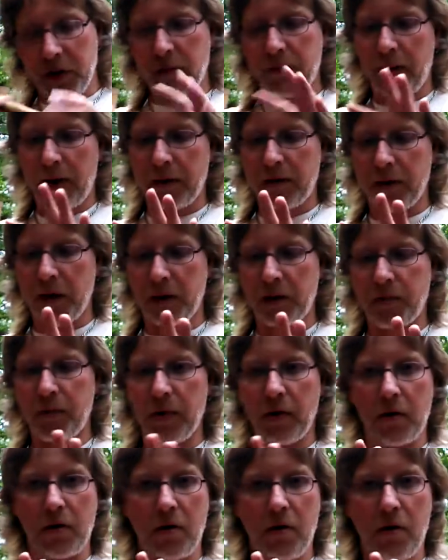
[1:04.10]
tip. I
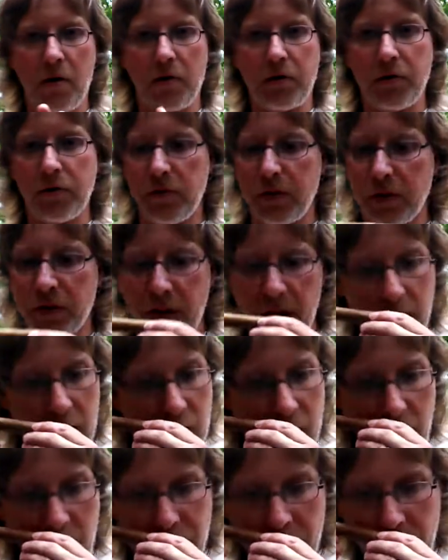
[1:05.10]
smell it all through the entire
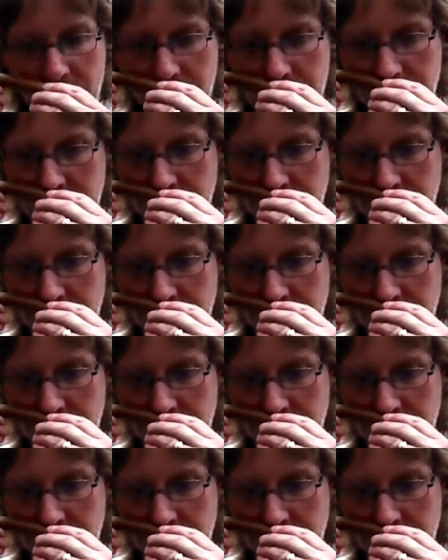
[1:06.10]
wrapper.